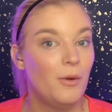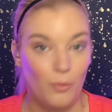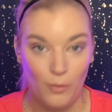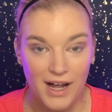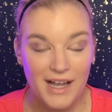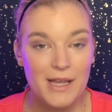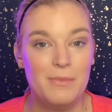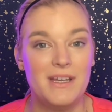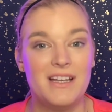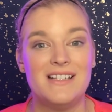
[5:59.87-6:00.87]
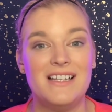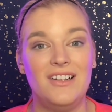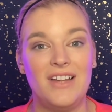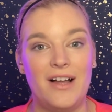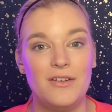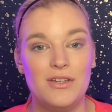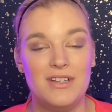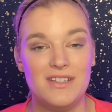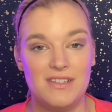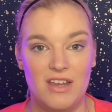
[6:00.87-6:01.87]
Why? Because it allows you
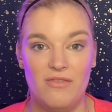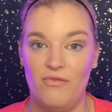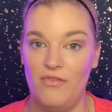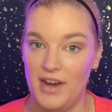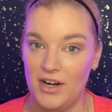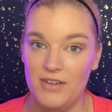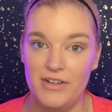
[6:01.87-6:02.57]
to see very